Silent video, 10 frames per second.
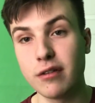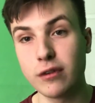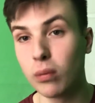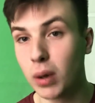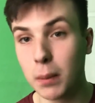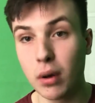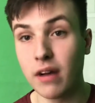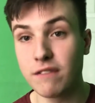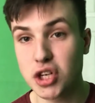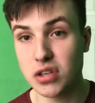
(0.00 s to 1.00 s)
of Fontwell
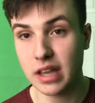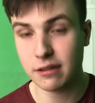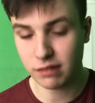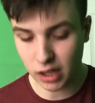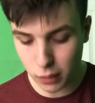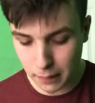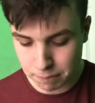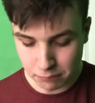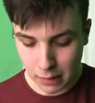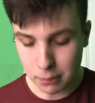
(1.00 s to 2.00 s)
behind Vision Day Flow,
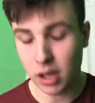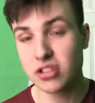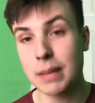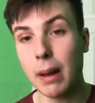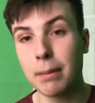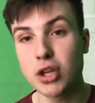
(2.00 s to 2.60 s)
but a step up